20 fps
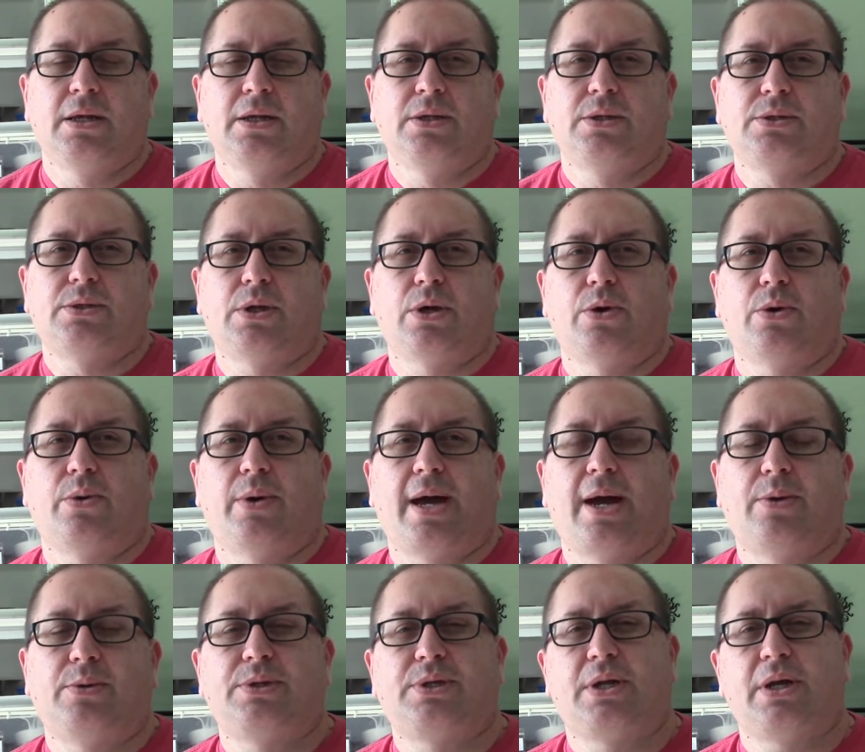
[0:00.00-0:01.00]
So I
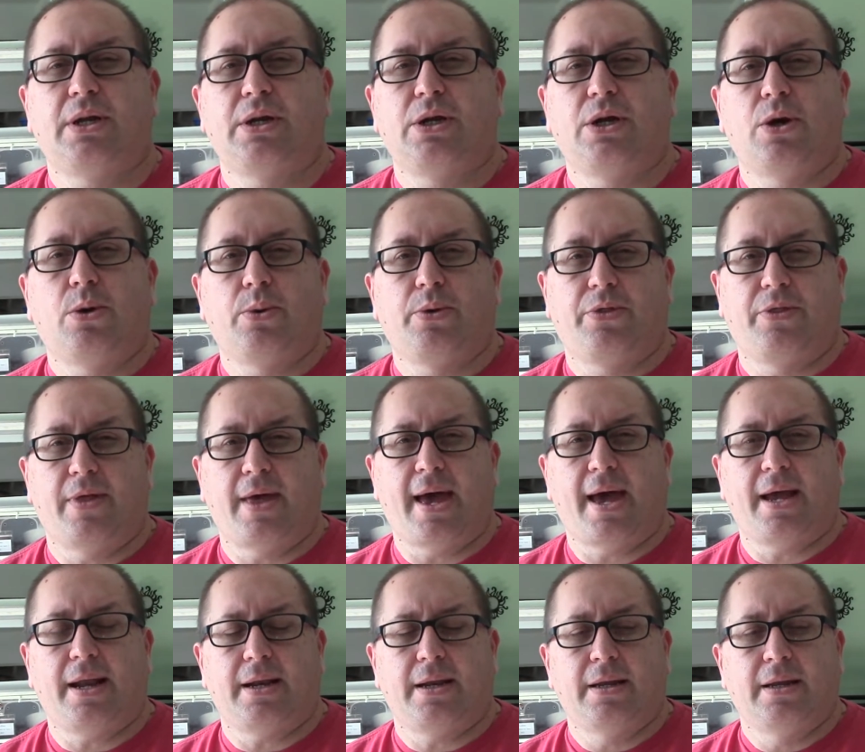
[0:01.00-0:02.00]
was going to go with that.